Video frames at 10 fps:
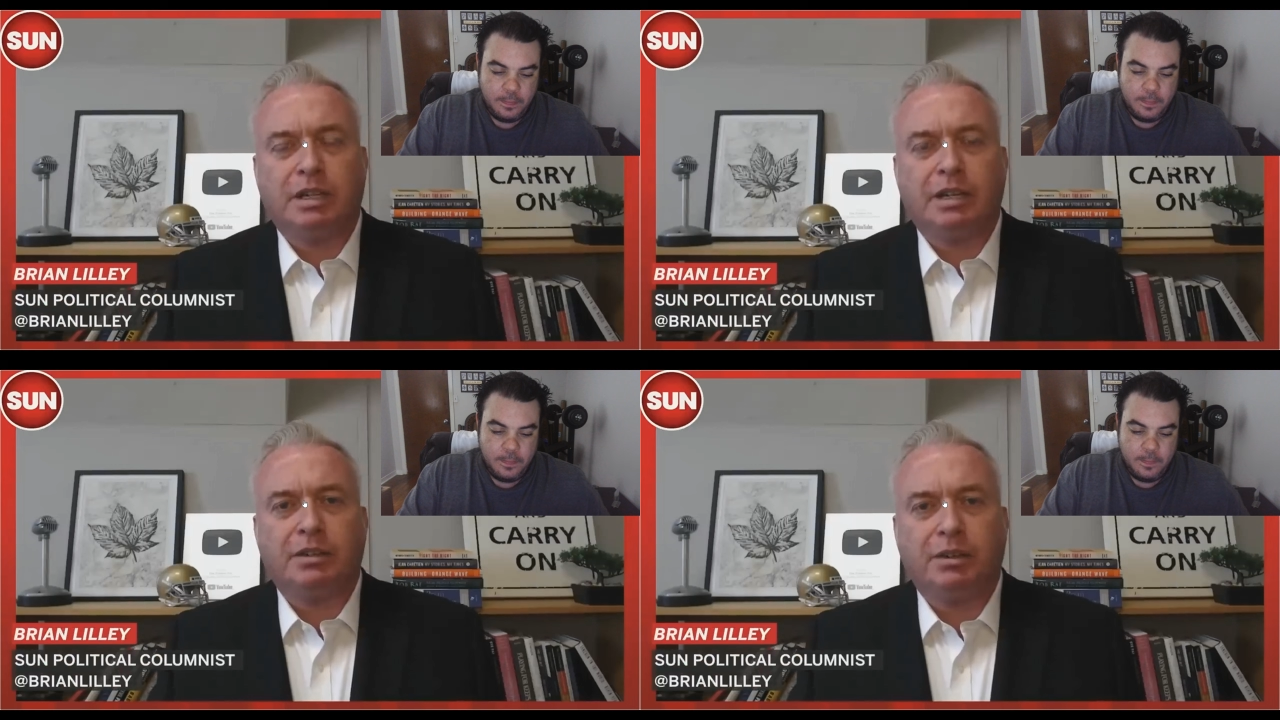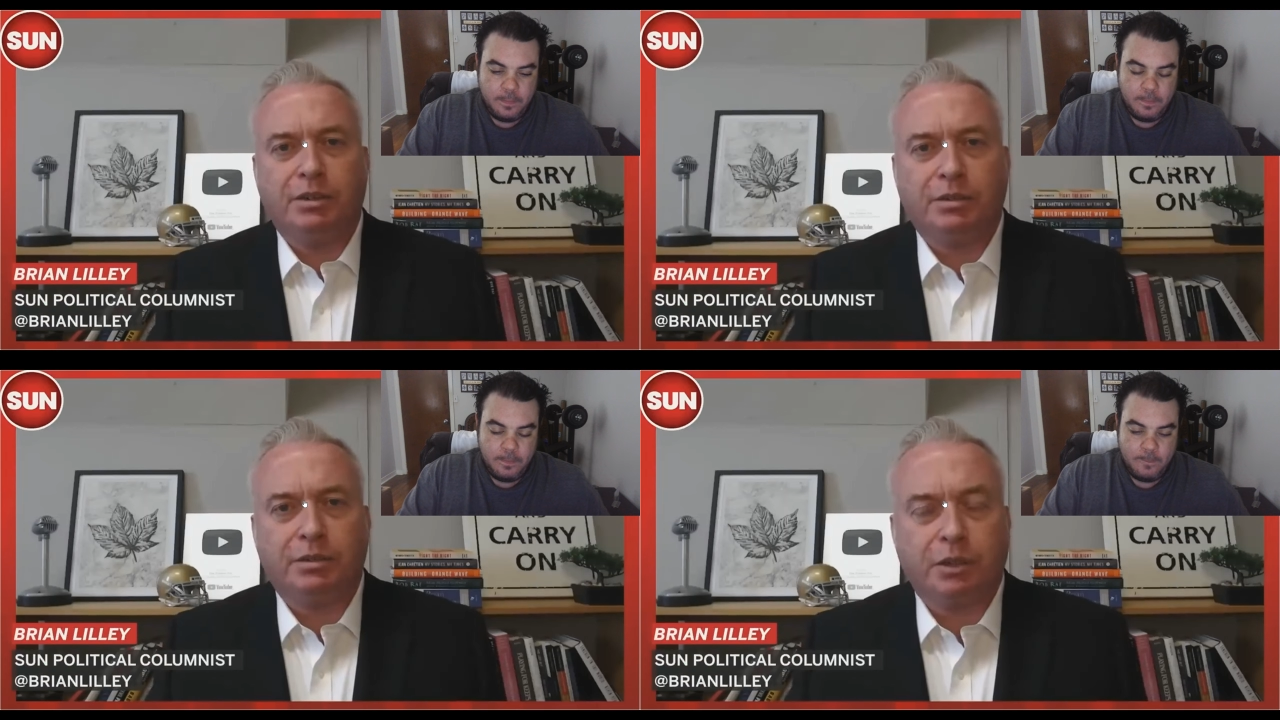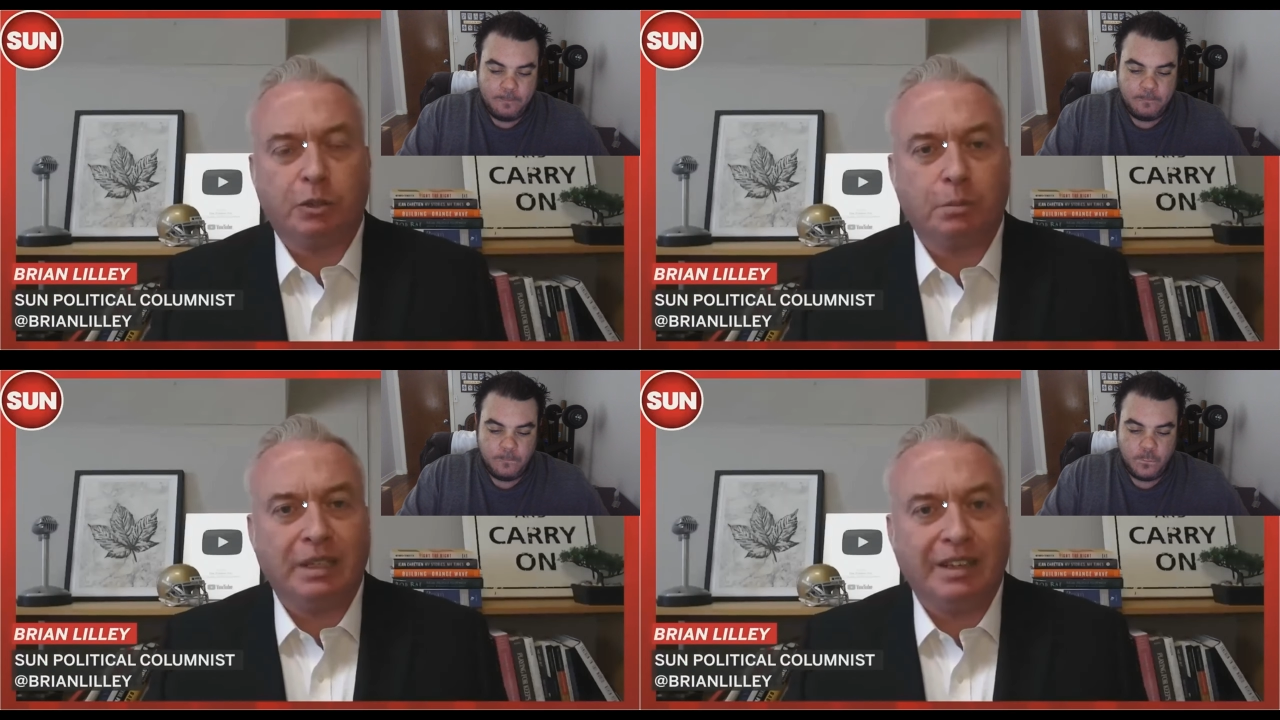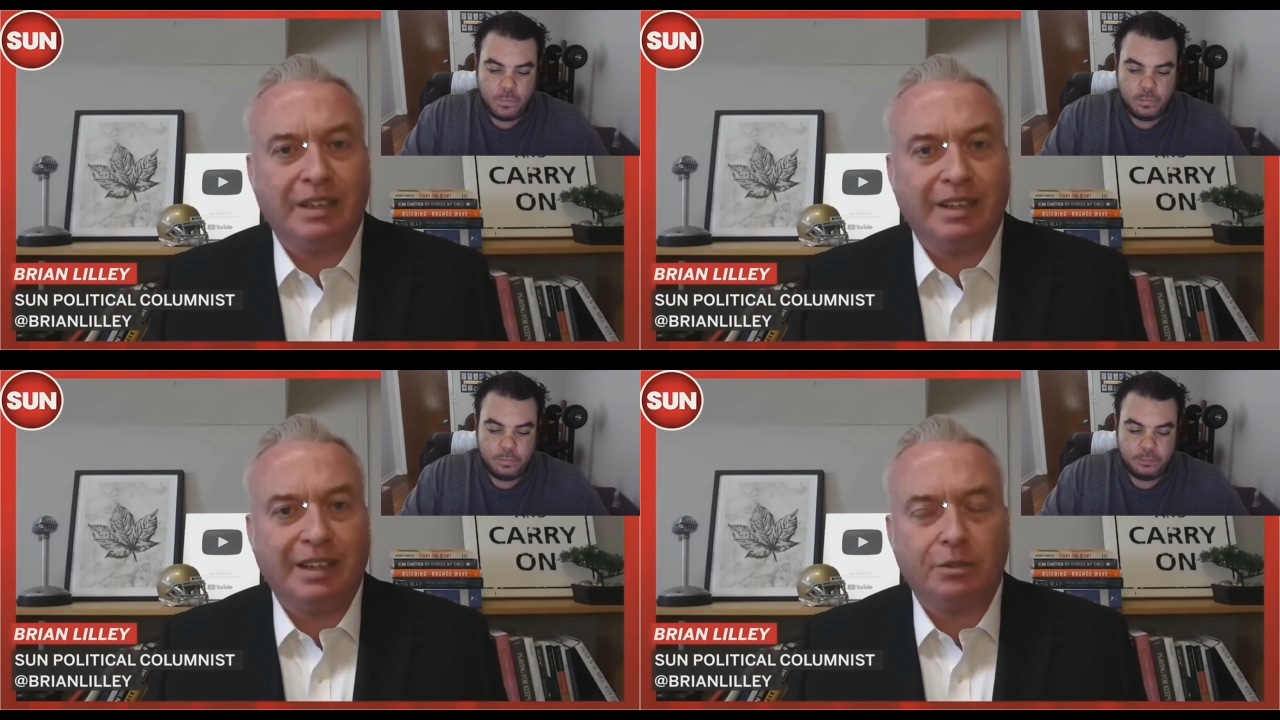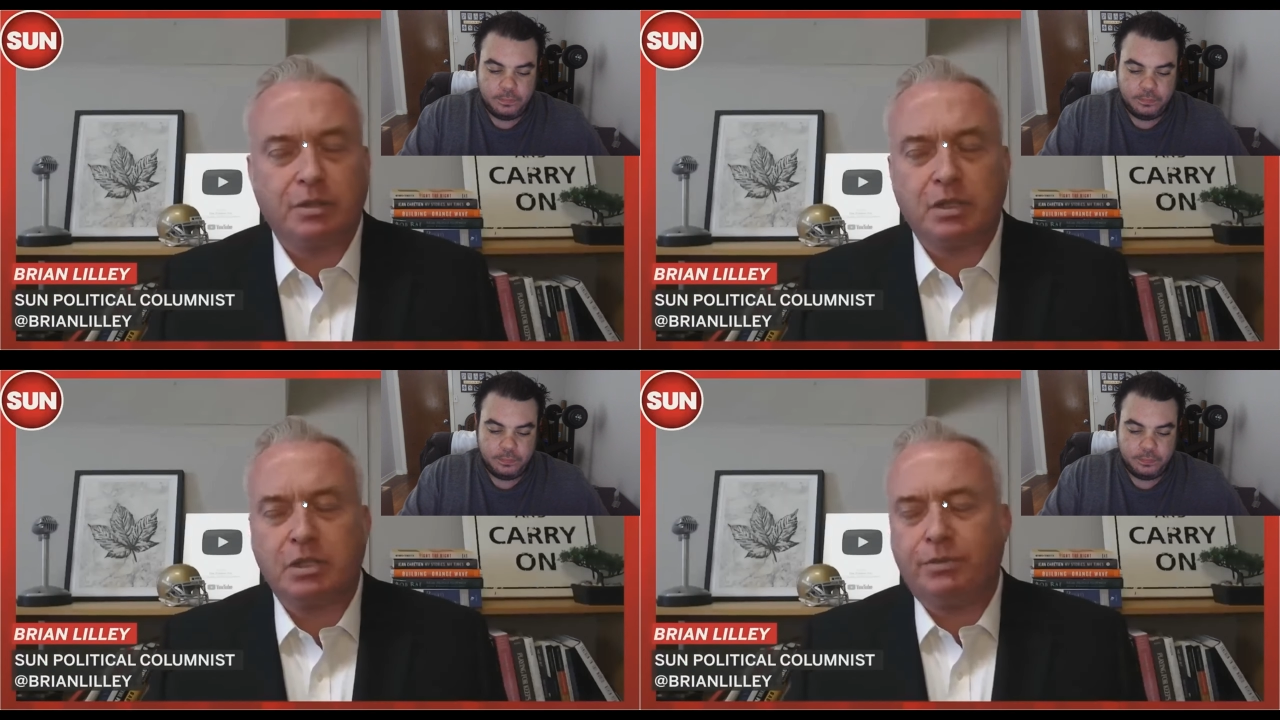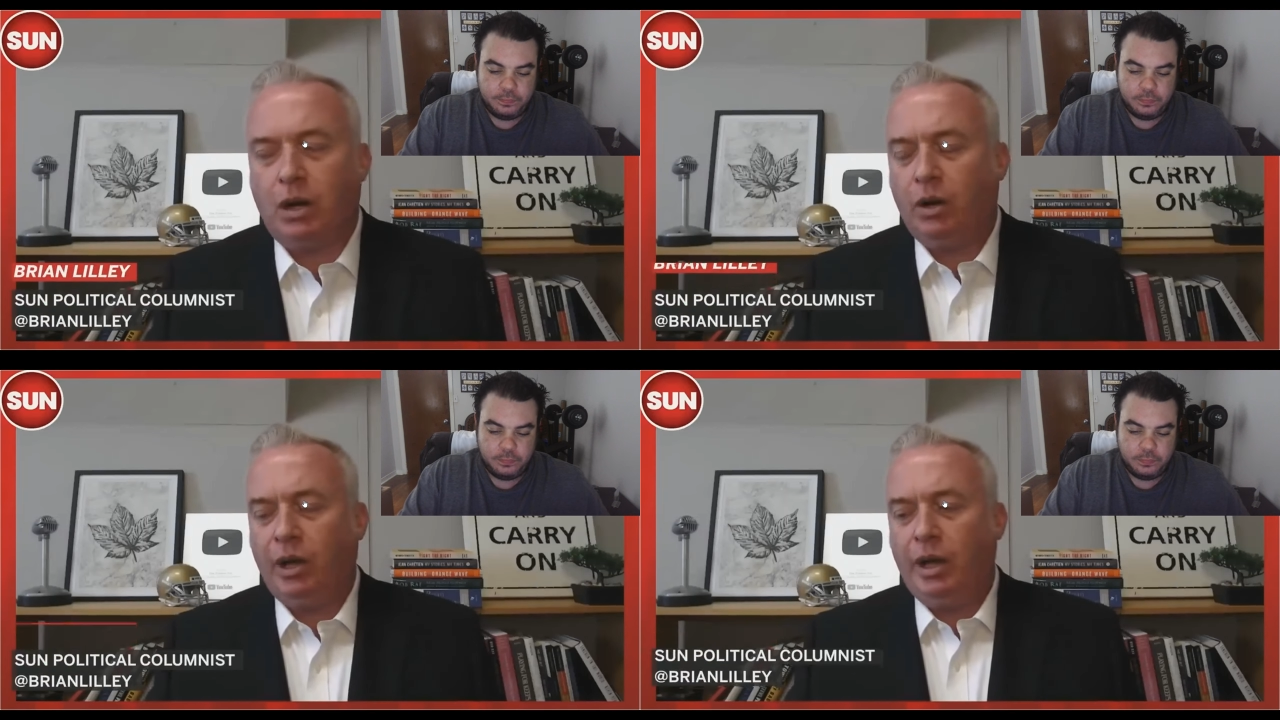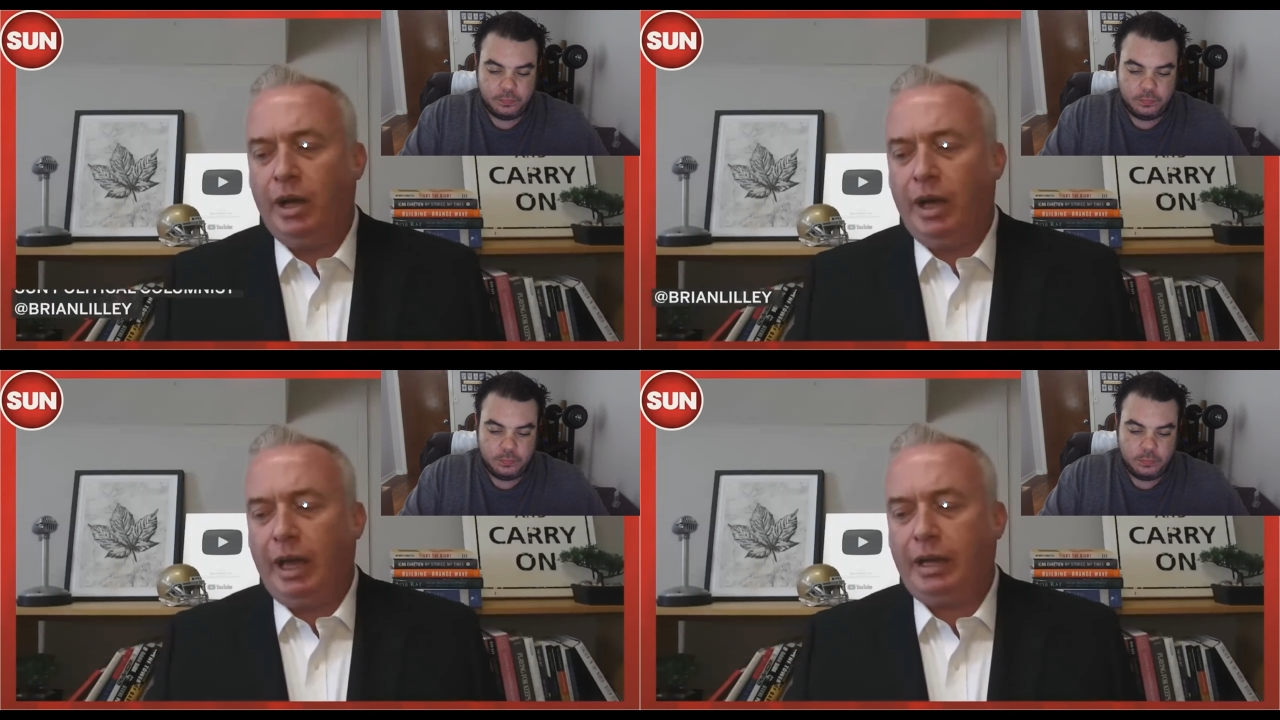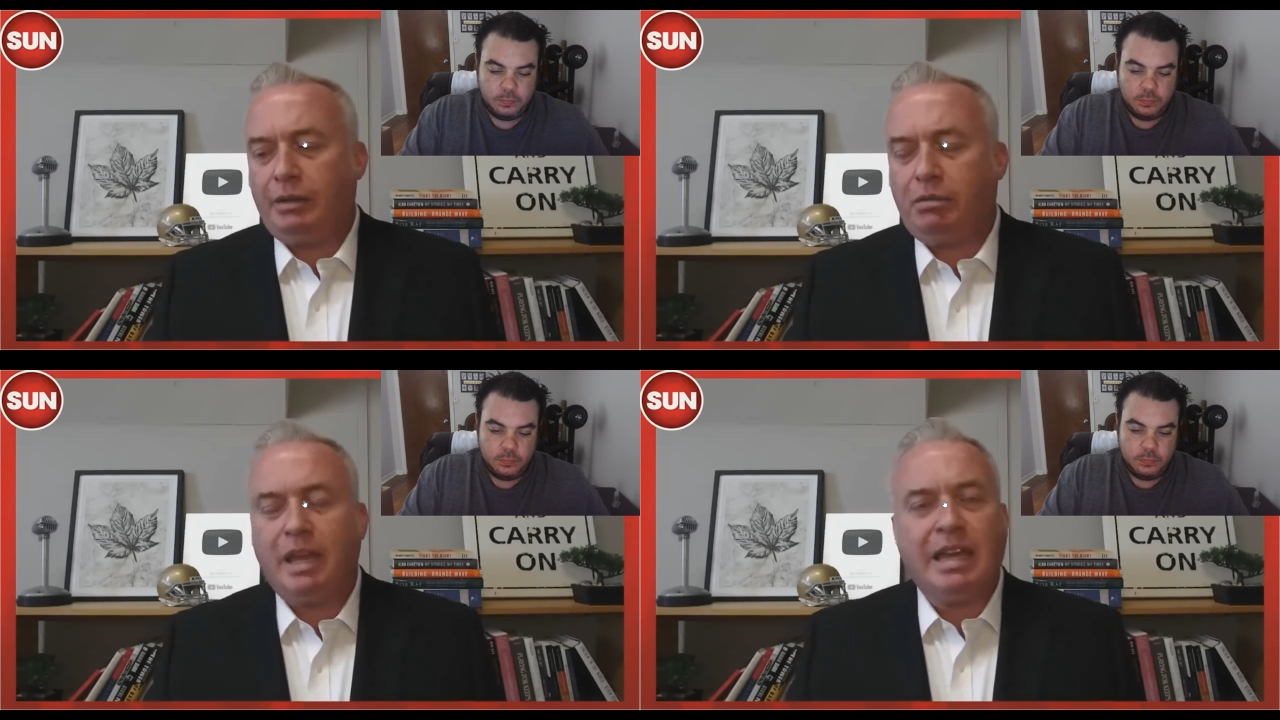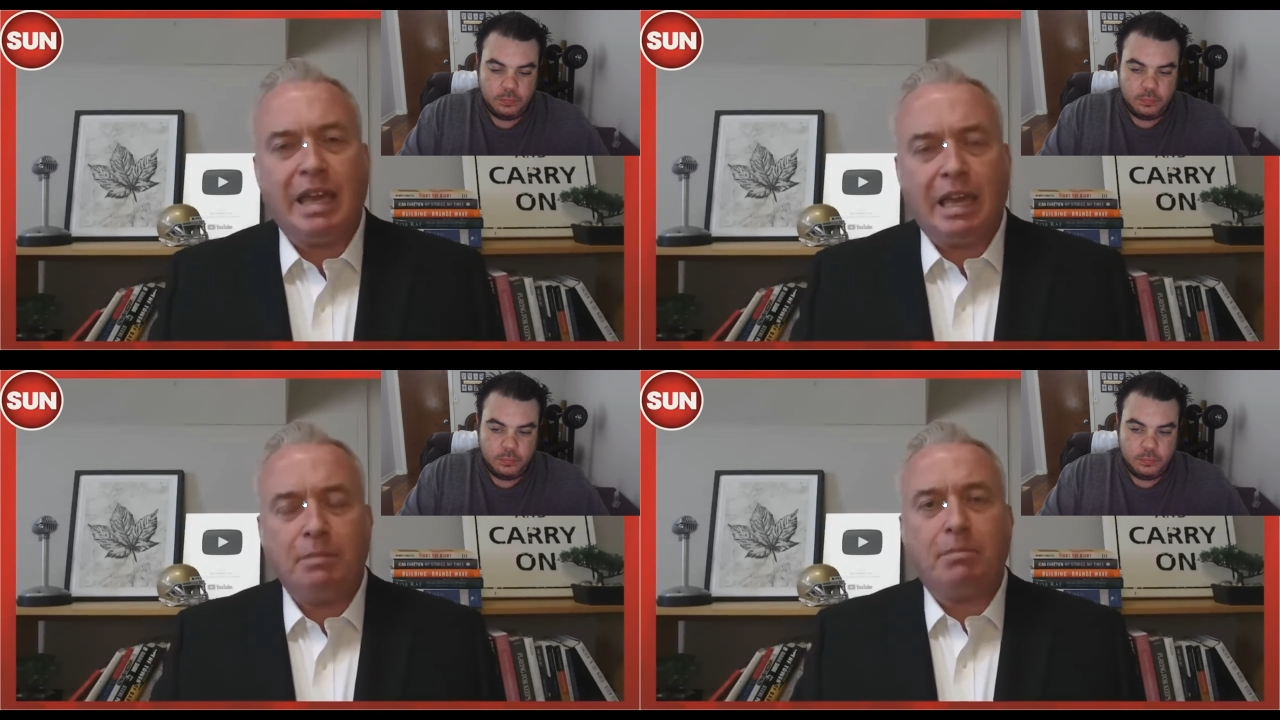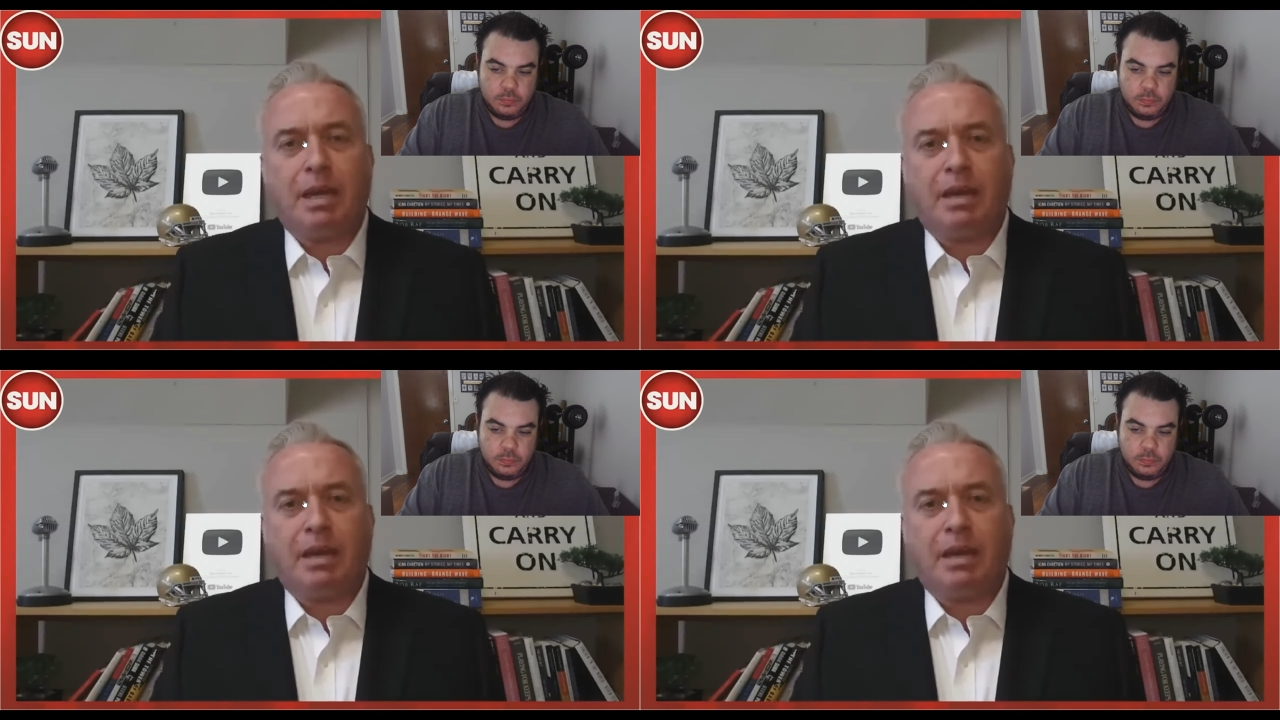Speaker 1: It'll be nine years this fall. And they came back into power,